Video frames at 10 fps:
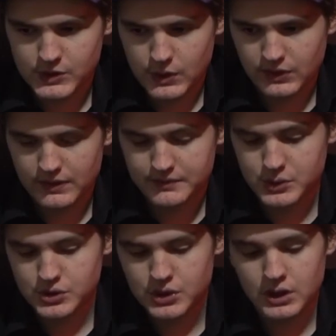jokes in the
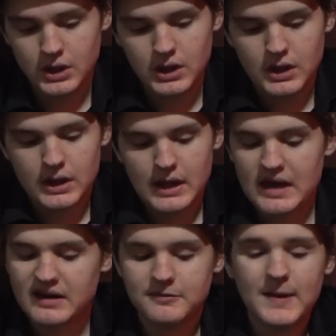future.
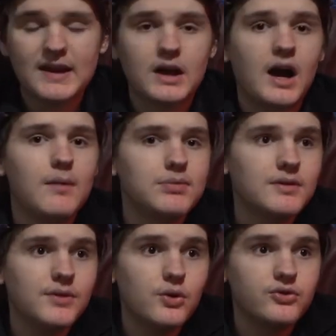And I've made a couple
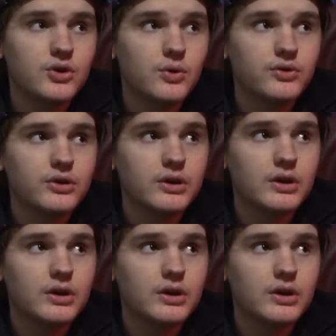of those jokes.